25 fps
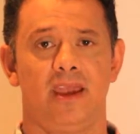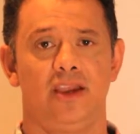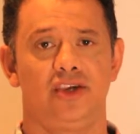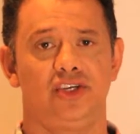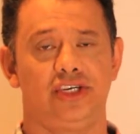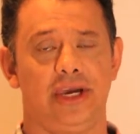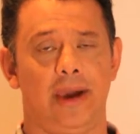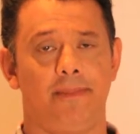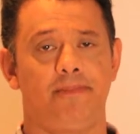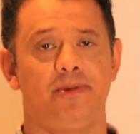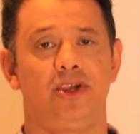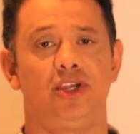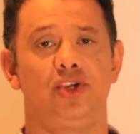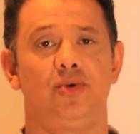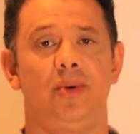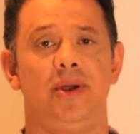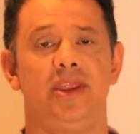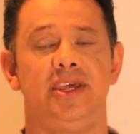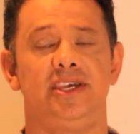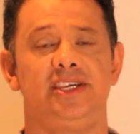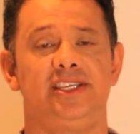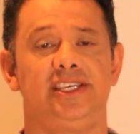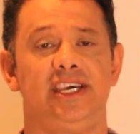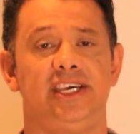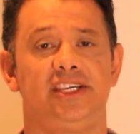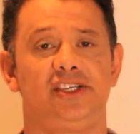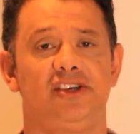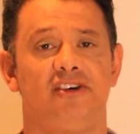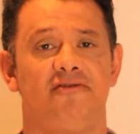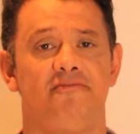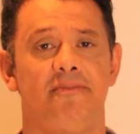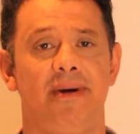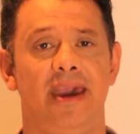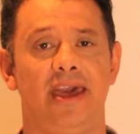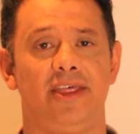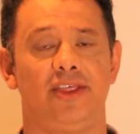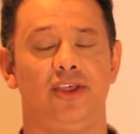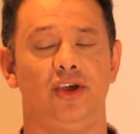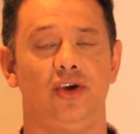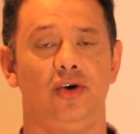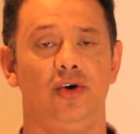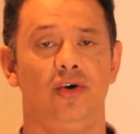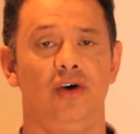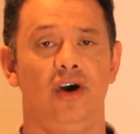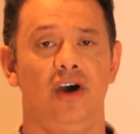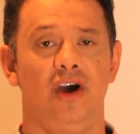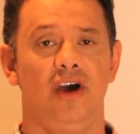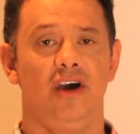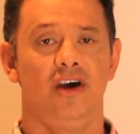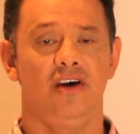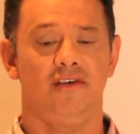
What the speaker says: chapter 26 of Matthew,